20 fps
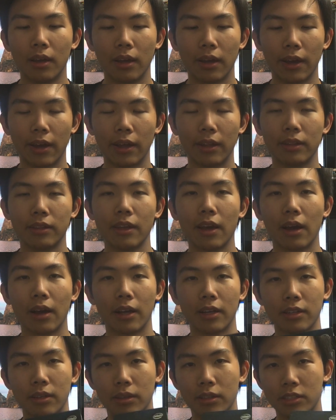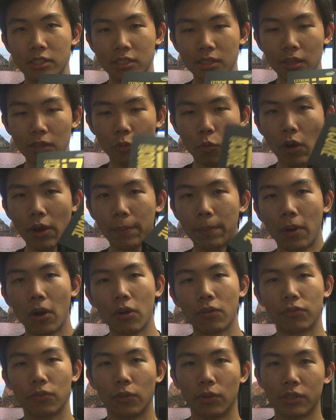And yeah, it, it's still quite
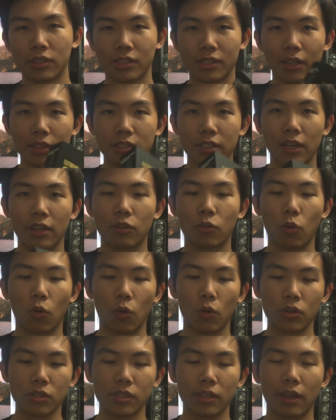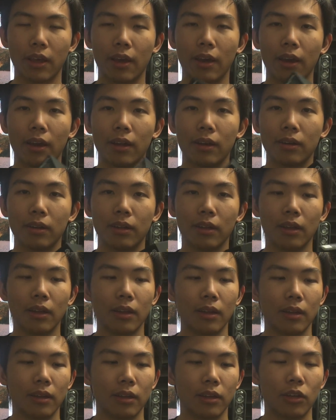powerful. It's still ten cores, and
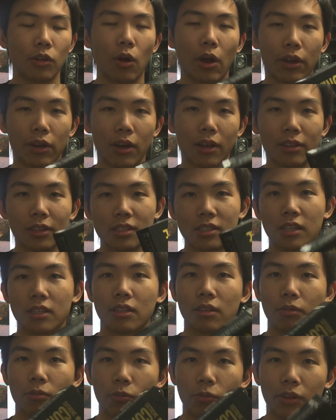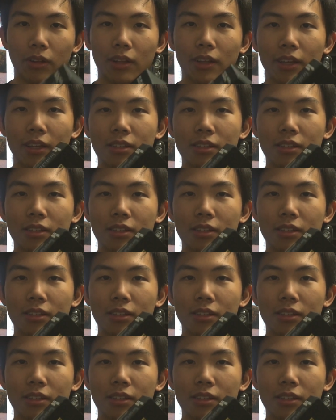you know, I got this at a really